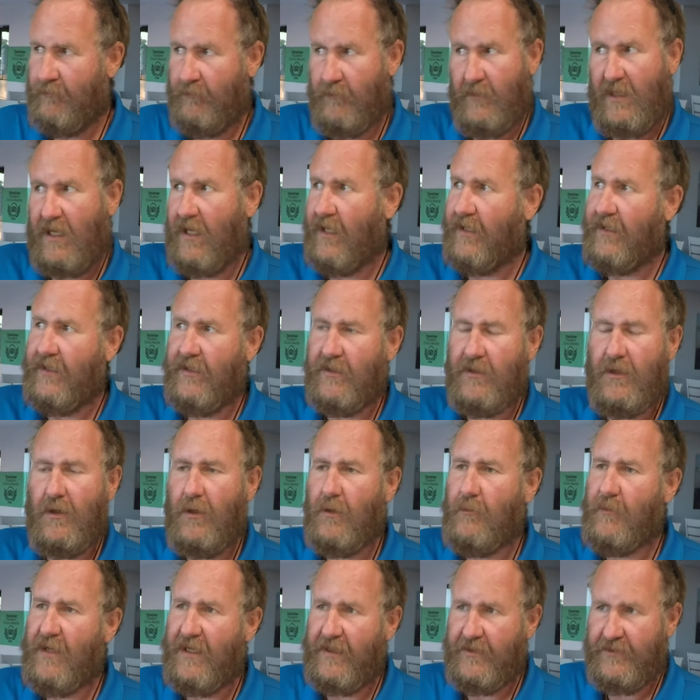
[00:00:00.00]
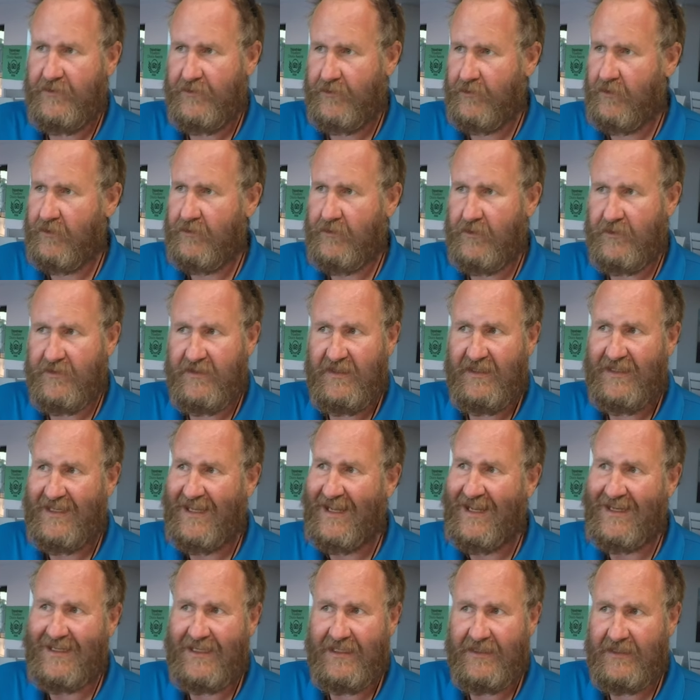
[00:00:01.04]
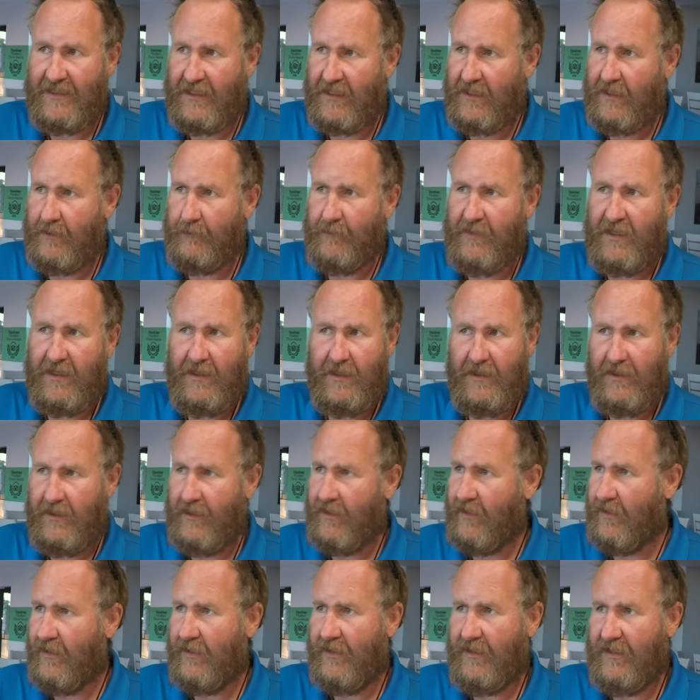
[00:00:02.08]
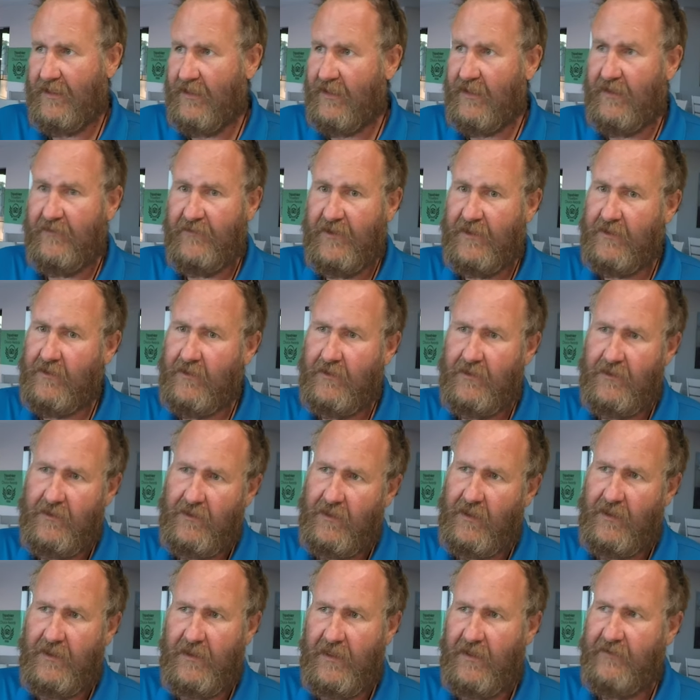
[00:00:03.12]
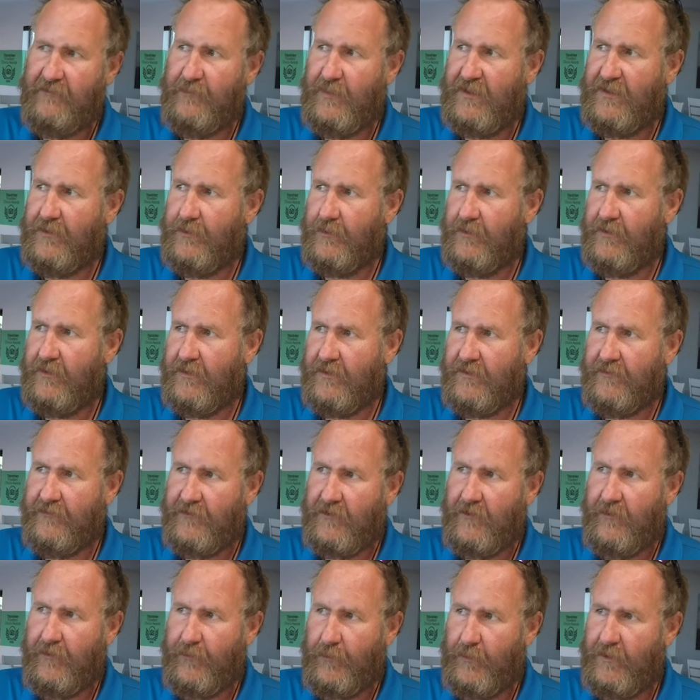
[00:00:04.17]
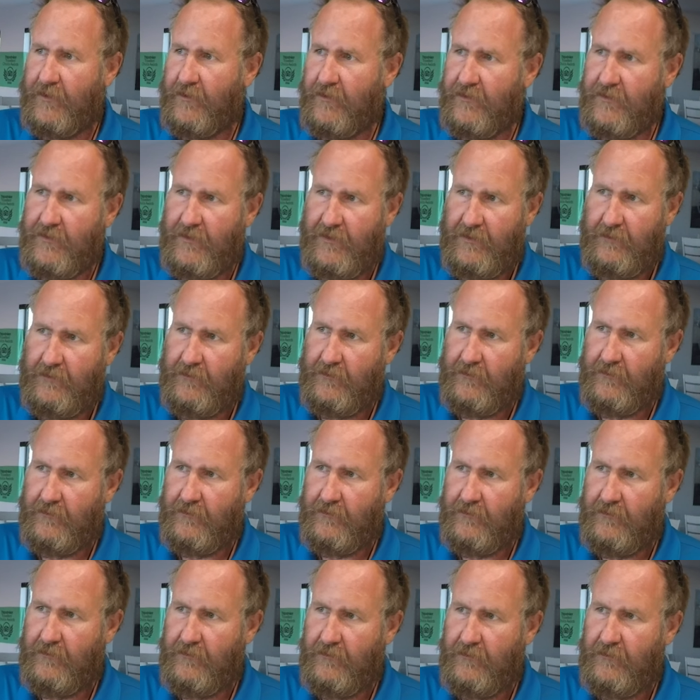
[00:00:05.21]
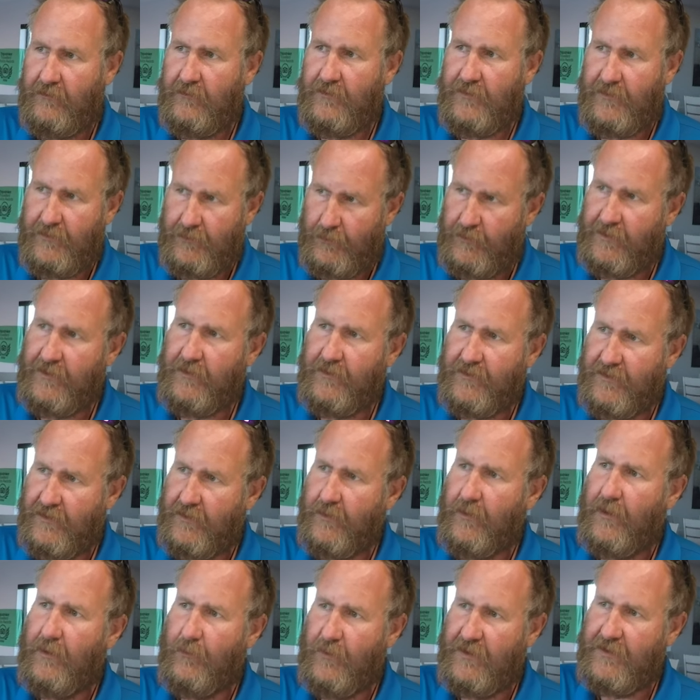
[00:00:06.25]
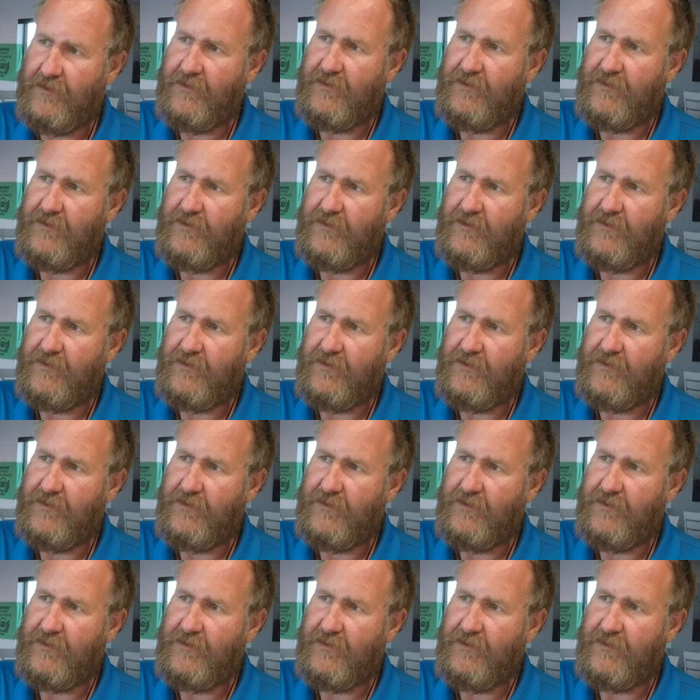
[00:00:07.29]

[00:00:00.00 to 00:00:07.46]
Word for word: I can call my instructors at any time. Yeah. Even and I've been doing this for three years now. Yeah. It was three years ago I went to